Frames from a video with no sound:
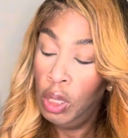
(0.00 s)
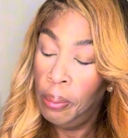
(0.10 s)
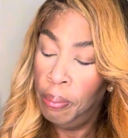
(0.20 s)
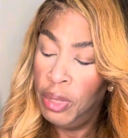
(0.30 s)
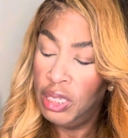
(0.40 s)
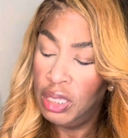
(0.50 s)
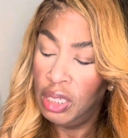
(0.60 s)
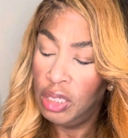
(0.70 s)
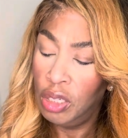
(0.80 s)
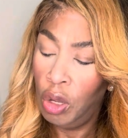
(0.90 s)

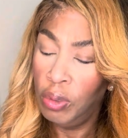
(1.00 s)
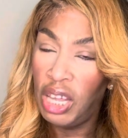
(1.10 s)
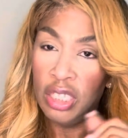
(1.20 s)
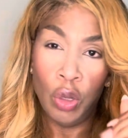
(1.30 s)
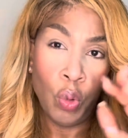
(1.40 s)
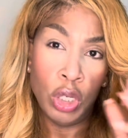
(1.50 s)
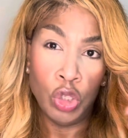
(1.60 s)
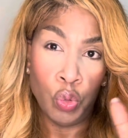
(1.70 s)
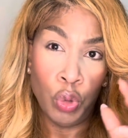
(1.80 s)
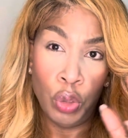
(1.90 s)
Mystic Taupe, that's the one
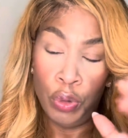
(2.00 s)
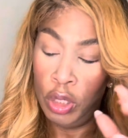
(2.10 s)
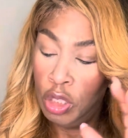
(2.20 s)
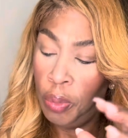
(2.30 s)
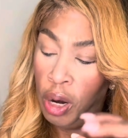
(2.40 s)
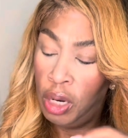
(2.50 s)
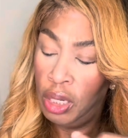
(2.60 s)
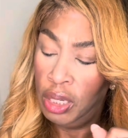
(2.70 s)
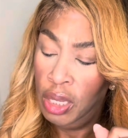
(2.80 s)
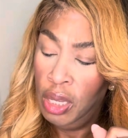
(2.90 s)
that's really, really
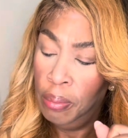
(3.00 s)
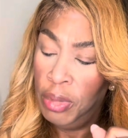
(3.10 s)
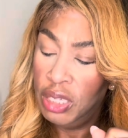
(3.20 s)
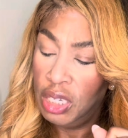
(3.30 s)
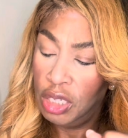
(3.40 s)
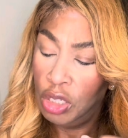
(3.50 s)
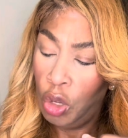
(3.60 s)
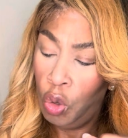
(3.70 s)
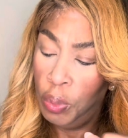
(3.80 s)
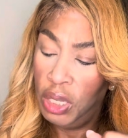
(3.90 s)
sparkly. Mystic
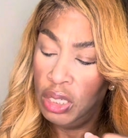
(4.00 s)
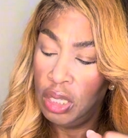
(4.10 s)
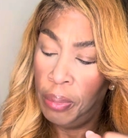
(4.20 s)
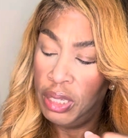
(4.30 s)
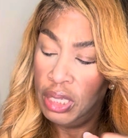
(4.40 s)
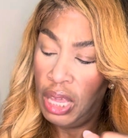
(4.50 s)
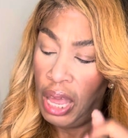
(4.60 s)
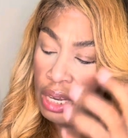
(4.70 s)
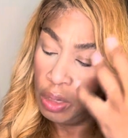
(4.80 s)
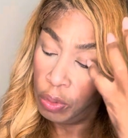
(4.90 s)
Taupe is the
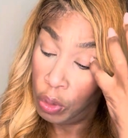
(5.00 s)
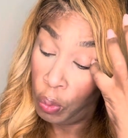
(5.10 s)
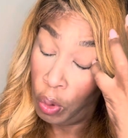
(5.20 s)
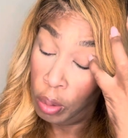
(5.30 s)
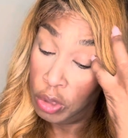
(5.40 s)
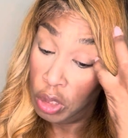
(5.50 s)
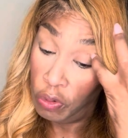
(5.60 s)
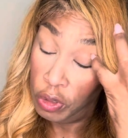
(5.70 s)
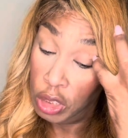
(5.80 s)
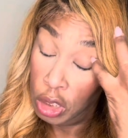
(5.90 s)
metallic with the warm
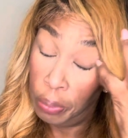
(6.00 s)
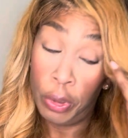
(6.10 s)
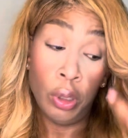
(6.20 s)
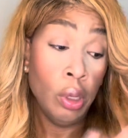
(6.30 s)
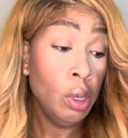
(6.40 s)
silvery shimmer.